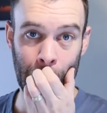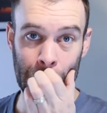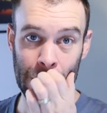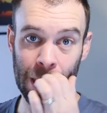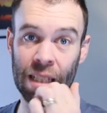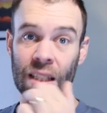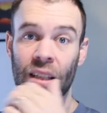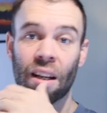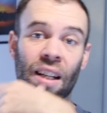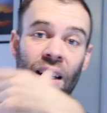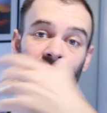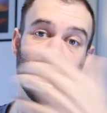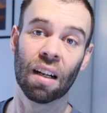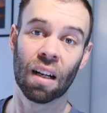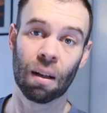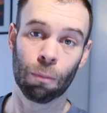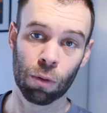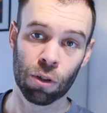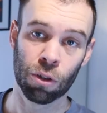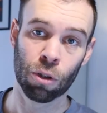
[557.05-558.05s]
And yes, I ended
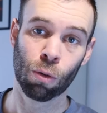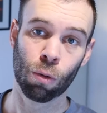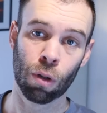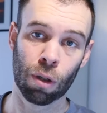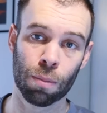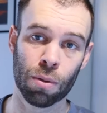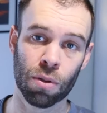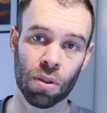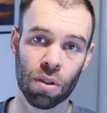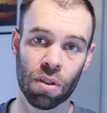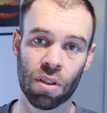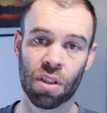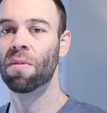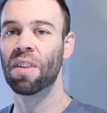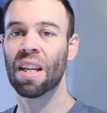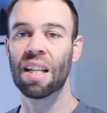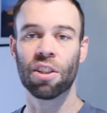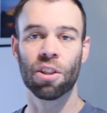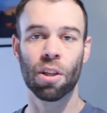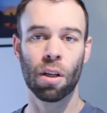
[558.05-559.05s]
up with two options
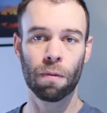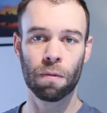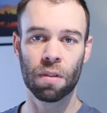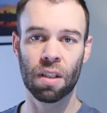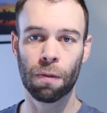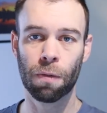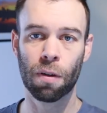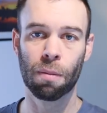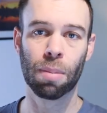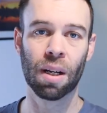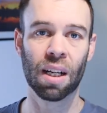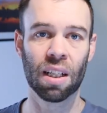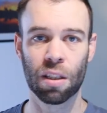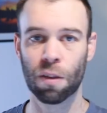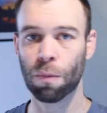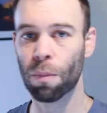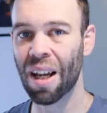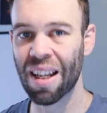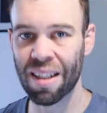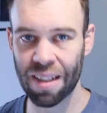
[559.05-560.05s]
that serve different parts
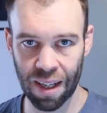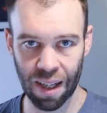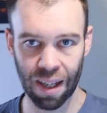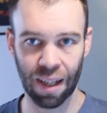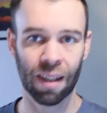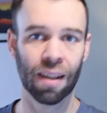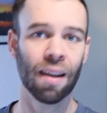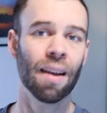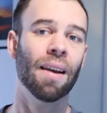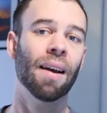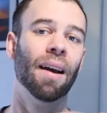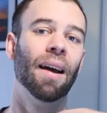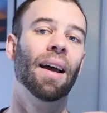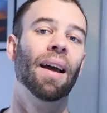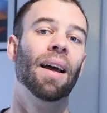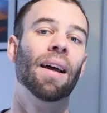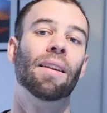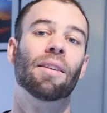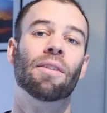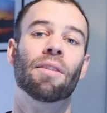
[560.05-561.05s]
of my day,
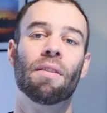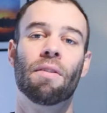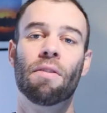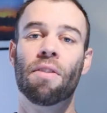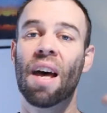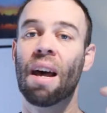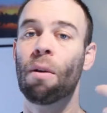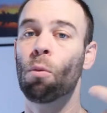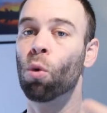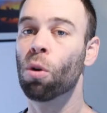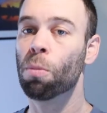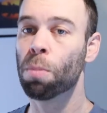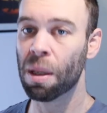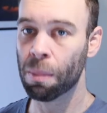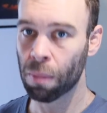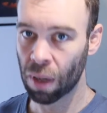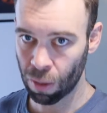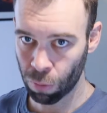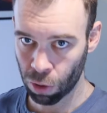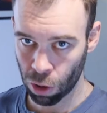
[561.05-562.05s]
and that would be
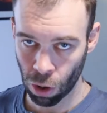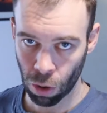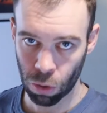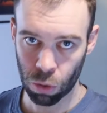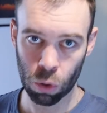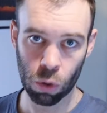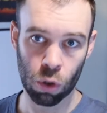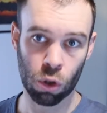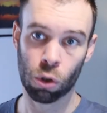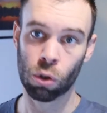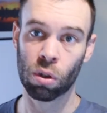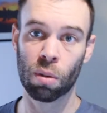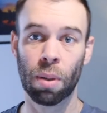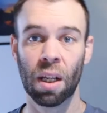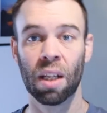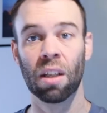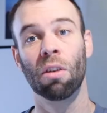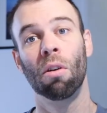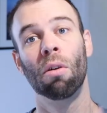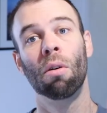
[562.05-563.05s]
my go-to shoe
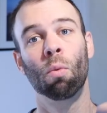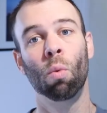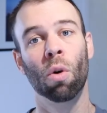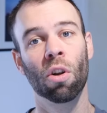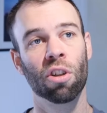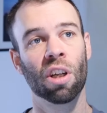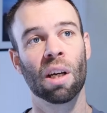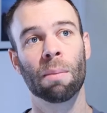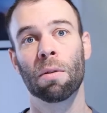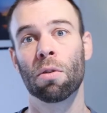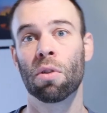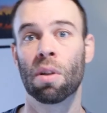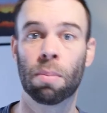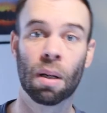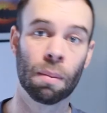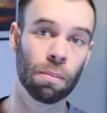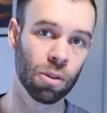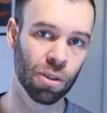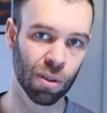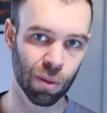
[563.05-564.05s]
depending on what type of trip
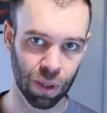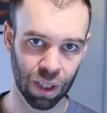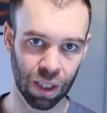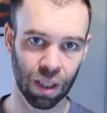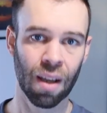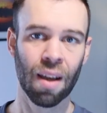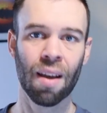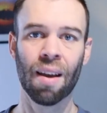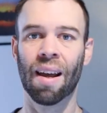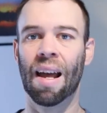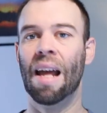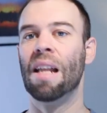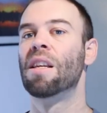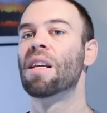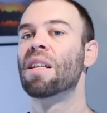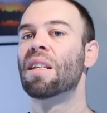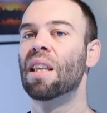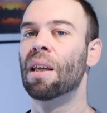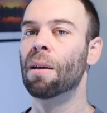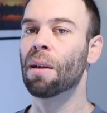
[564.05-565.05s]
I'm doing. And
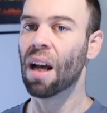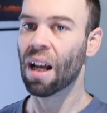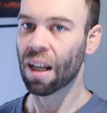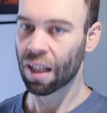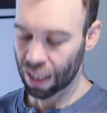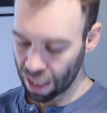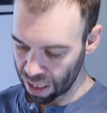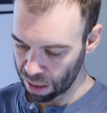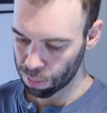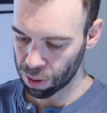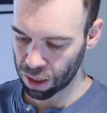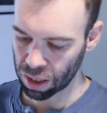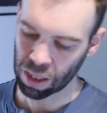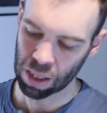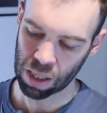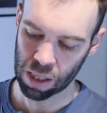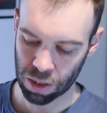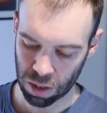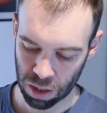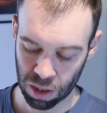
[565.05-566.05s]
yes, there are gonna be
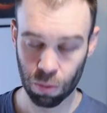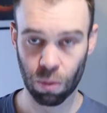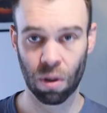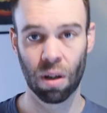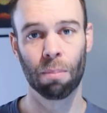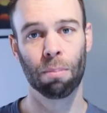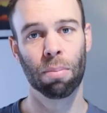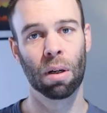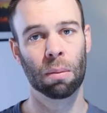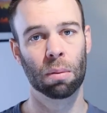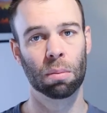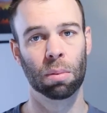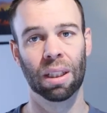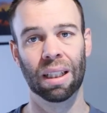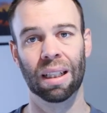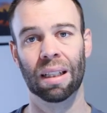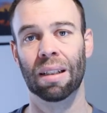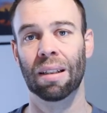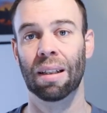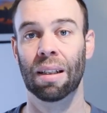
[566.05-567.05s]
occasions where I'm probably
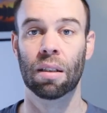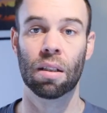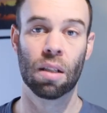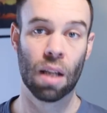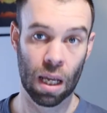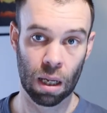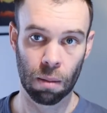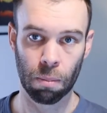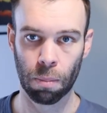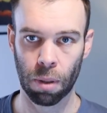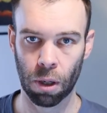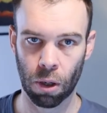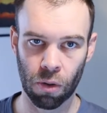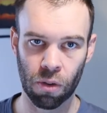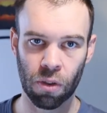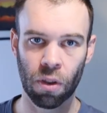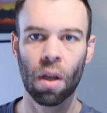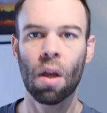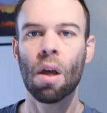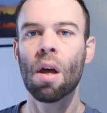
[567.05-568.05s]
gonna need to take
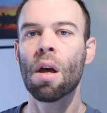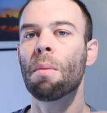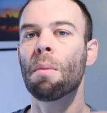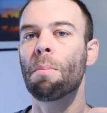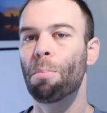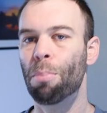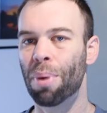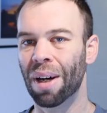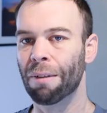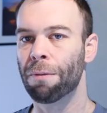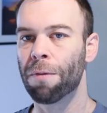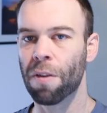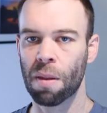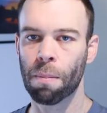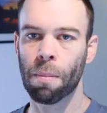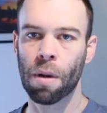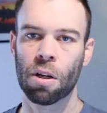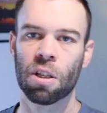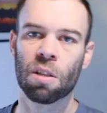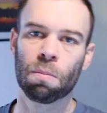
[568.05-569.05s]
both, but for the
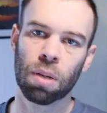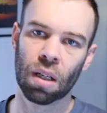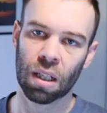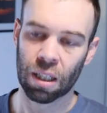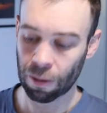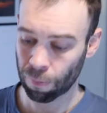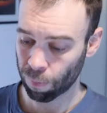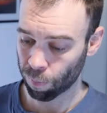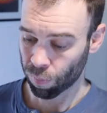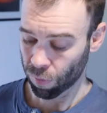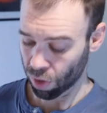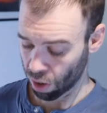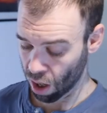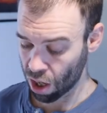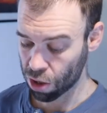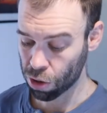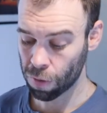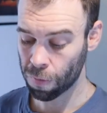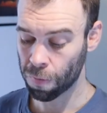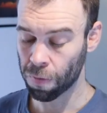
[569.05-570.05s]
most part,
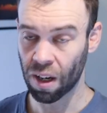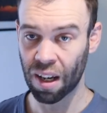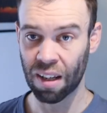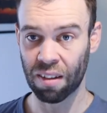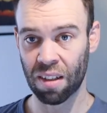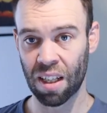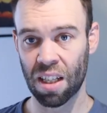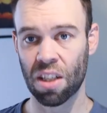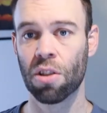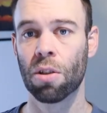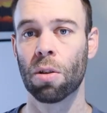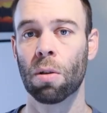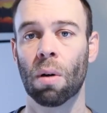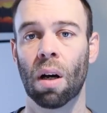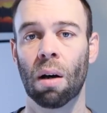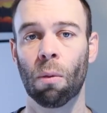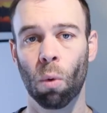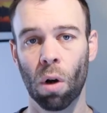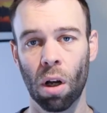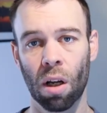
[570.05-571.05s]
I do find these two
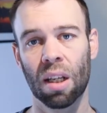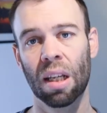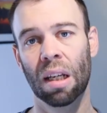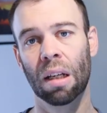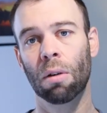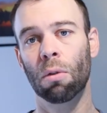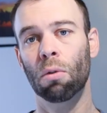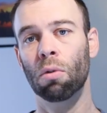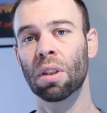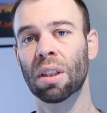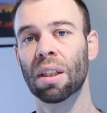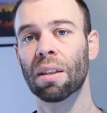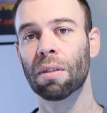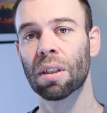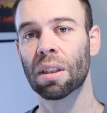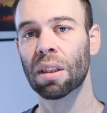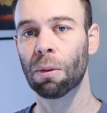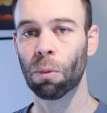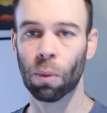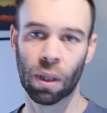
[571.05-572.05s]
are working really,
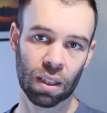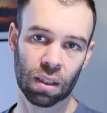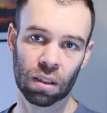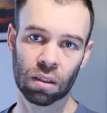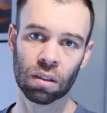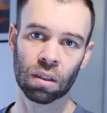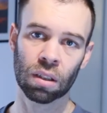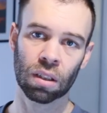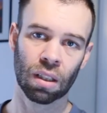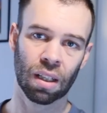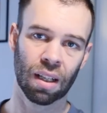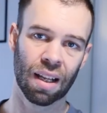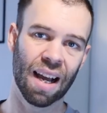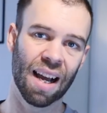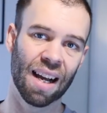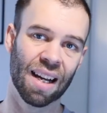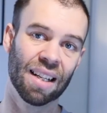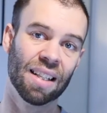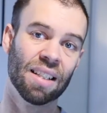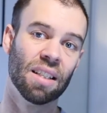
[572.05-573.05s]
really well
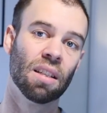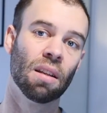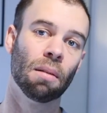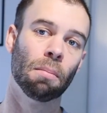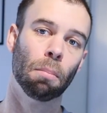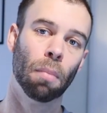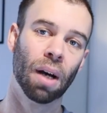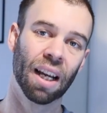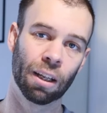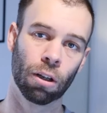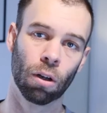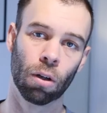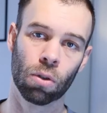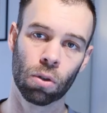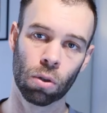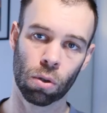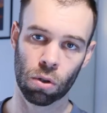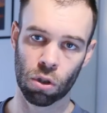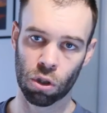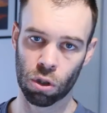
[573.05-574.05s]
as my
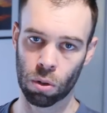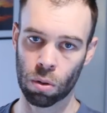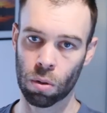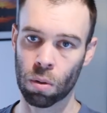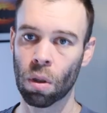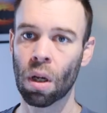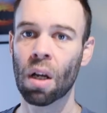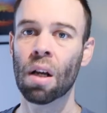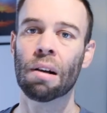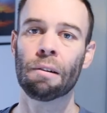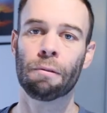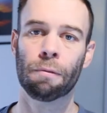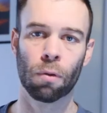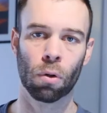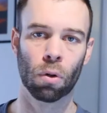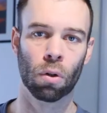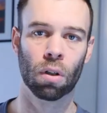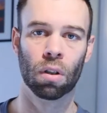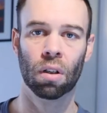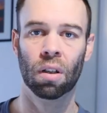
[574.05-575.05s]
go-to shoe
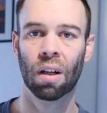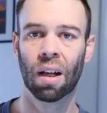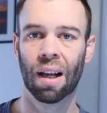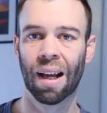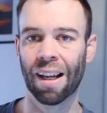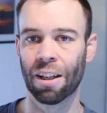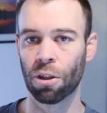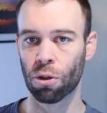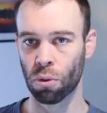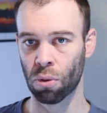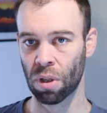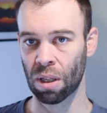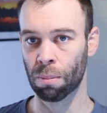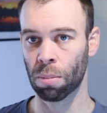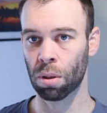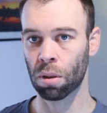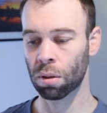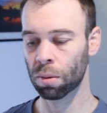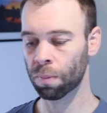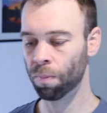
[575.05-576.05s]
for a trip.